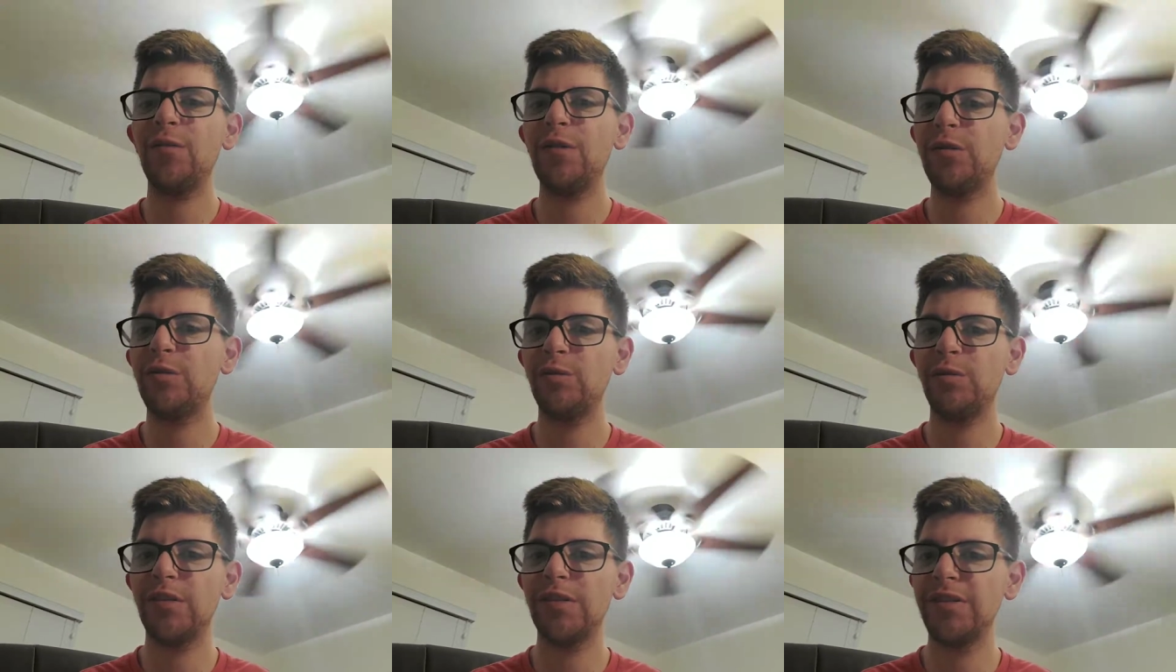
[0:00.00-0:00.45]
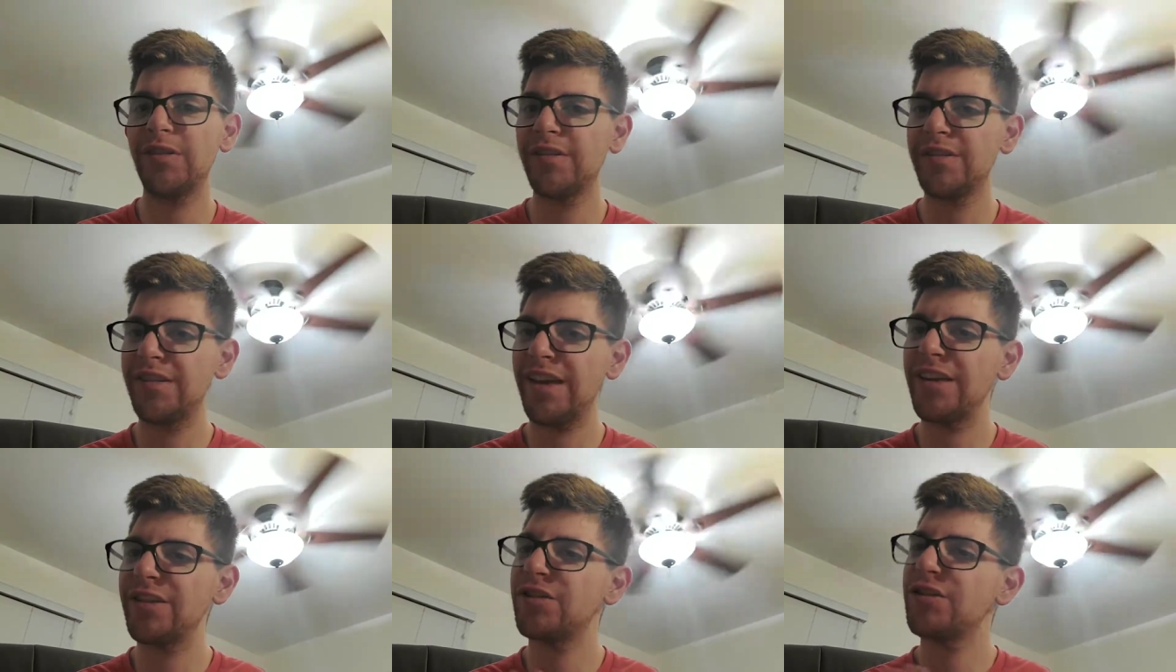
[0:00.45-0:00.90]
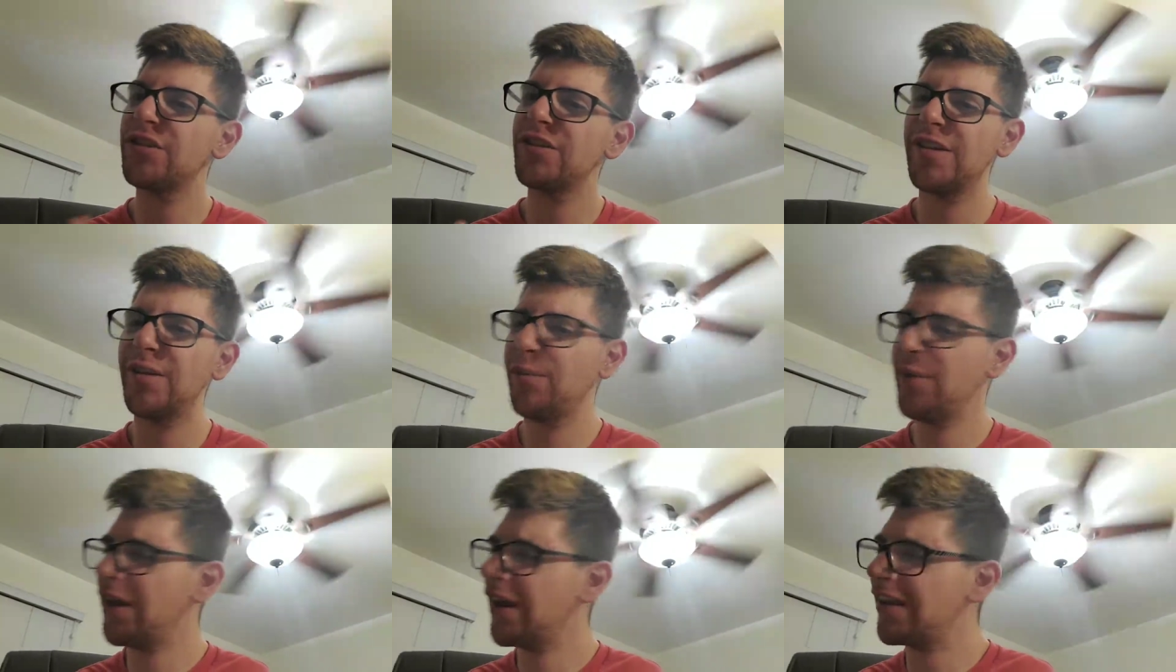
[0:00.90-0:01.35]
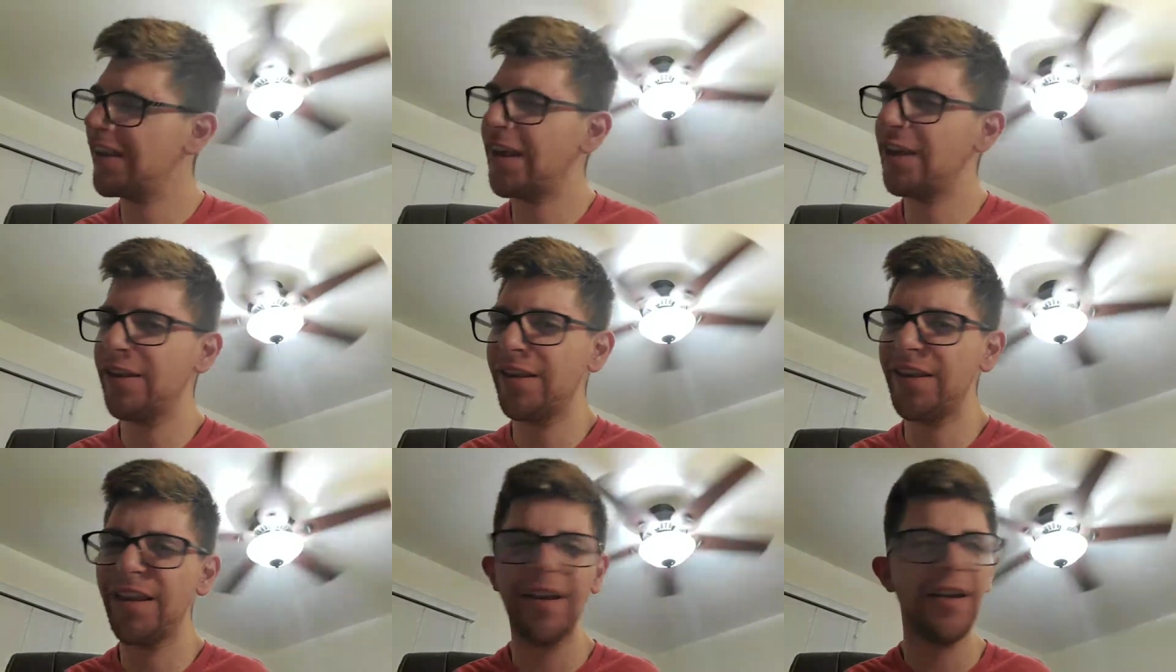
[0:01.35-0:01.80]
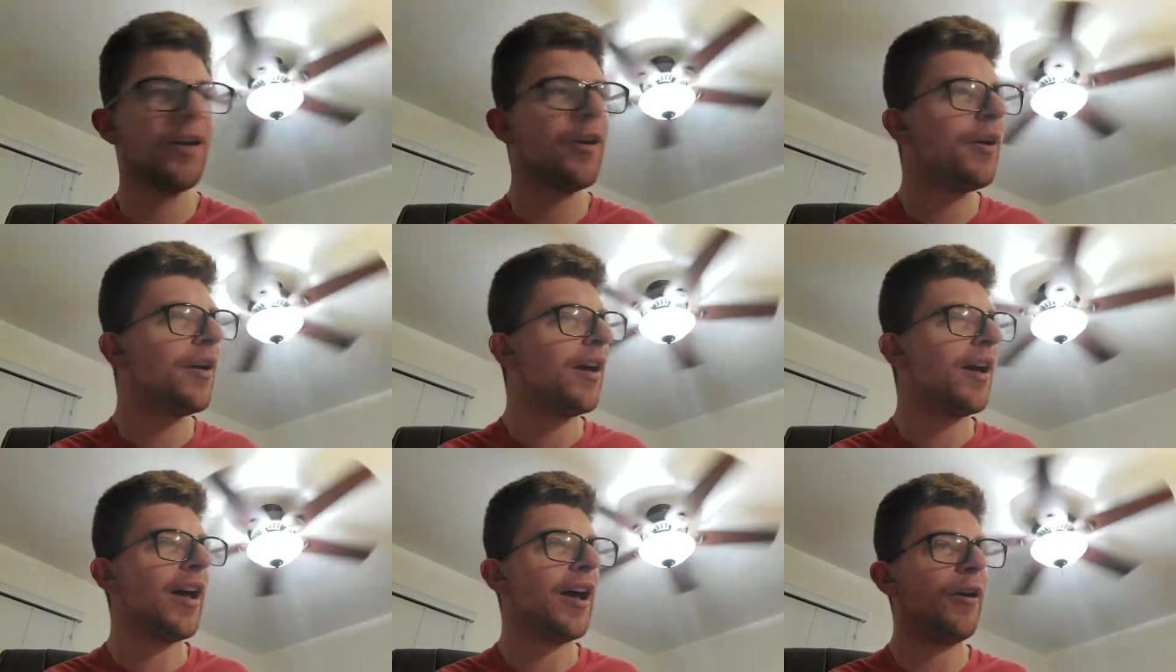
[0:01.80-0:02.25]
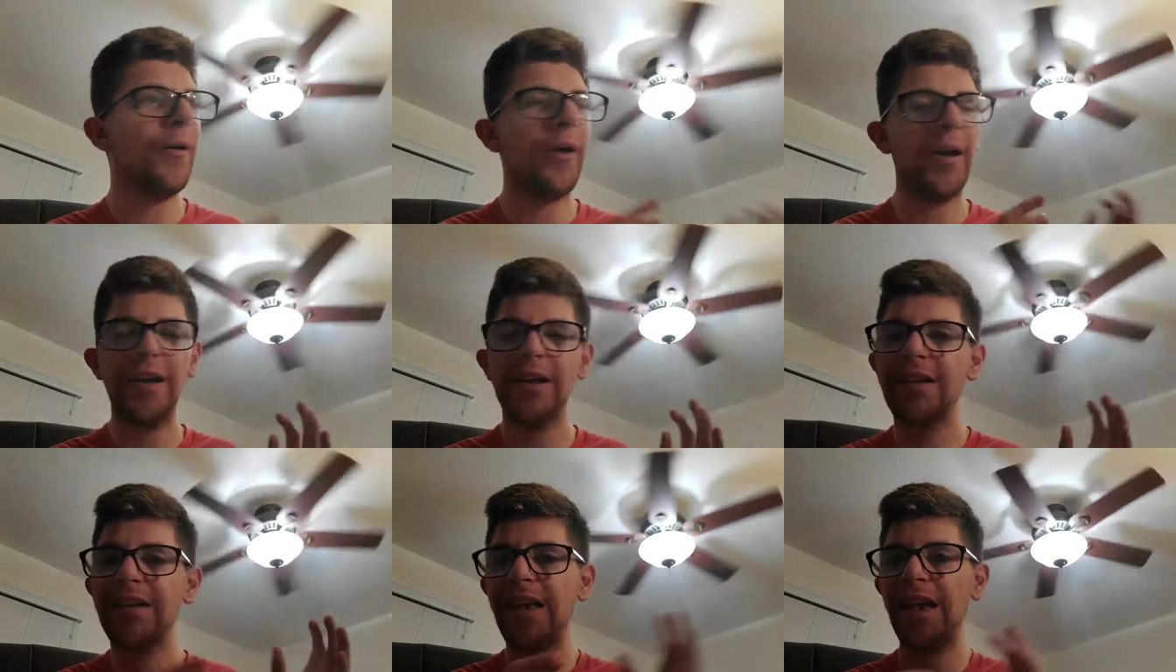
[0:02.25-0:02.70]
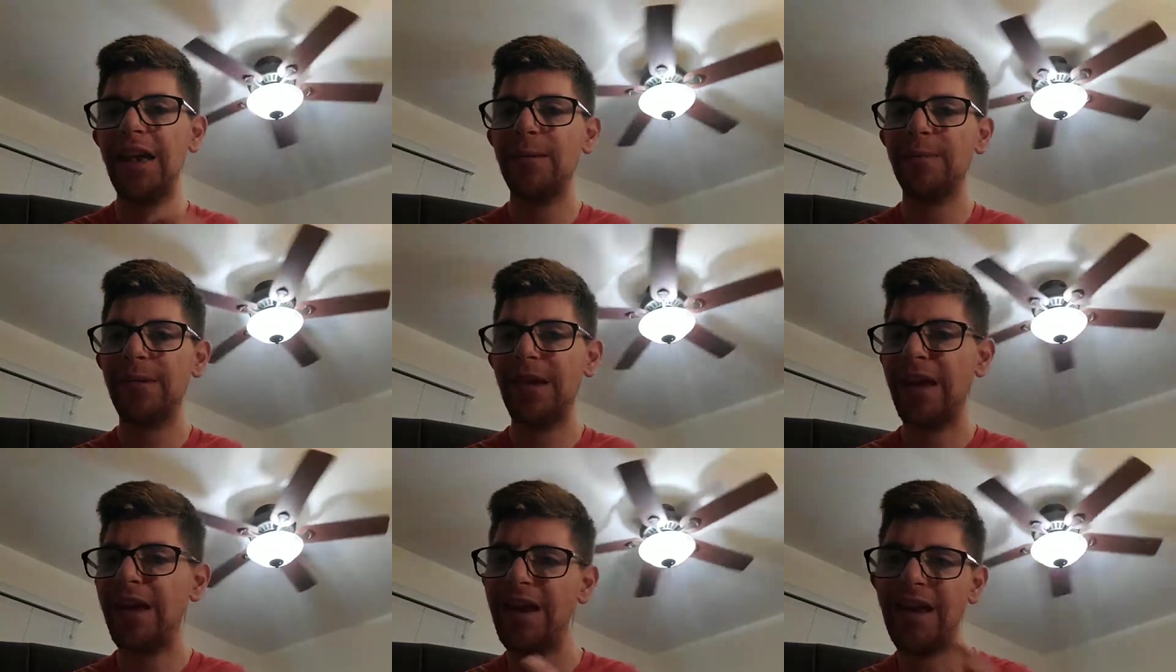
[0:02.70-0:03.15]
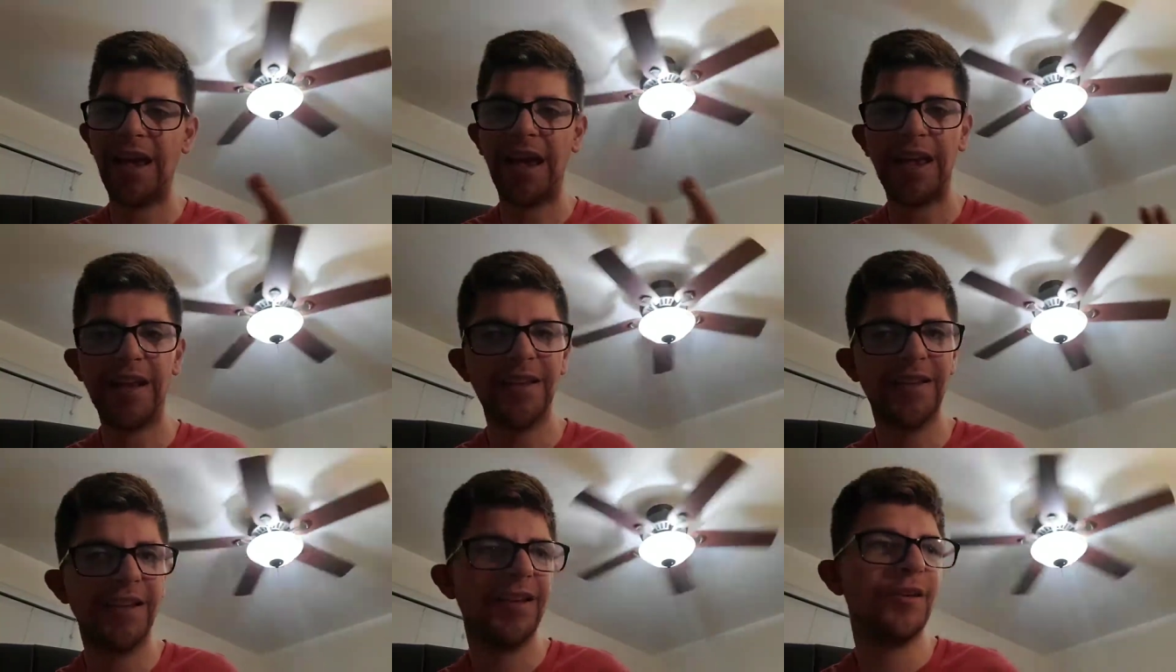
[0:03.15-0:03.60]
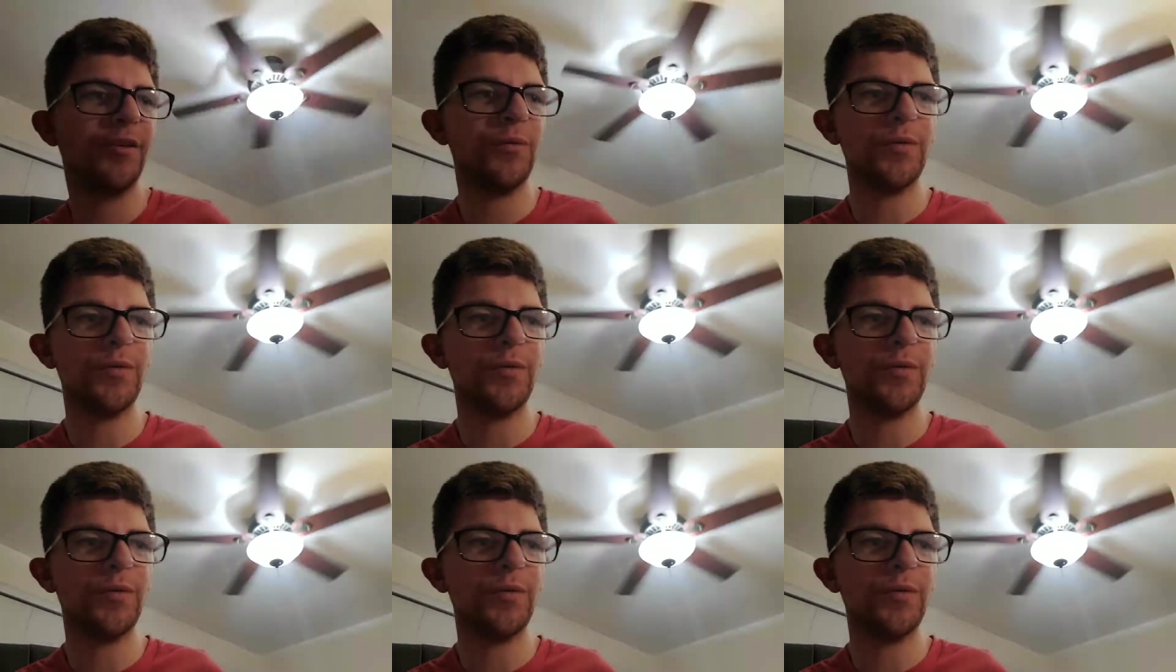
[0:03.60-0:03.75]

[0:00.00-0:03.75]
which was interesting because how how Endgame kind of ended.